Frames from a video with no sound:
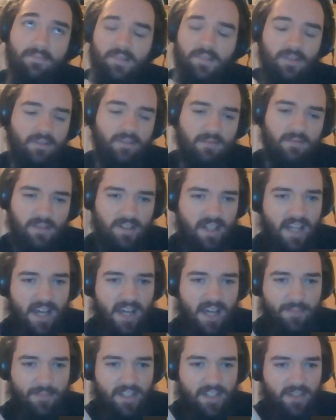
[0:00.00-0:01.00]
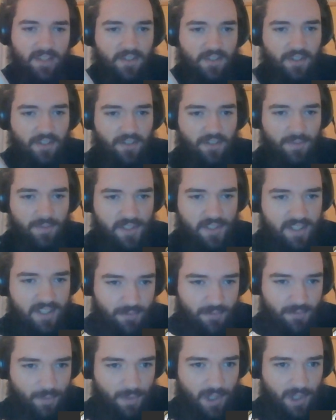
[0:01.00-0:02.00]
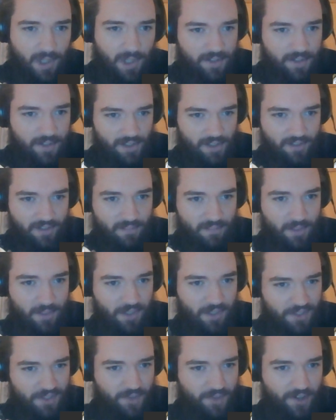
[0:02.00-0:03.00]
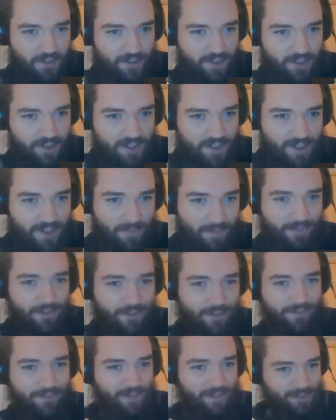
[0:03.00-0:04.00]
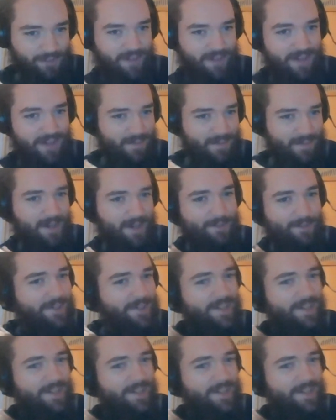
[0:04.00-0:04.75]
I don't know how many shots was it that were blocked and bodies thrown on the line before it fell to Rambo.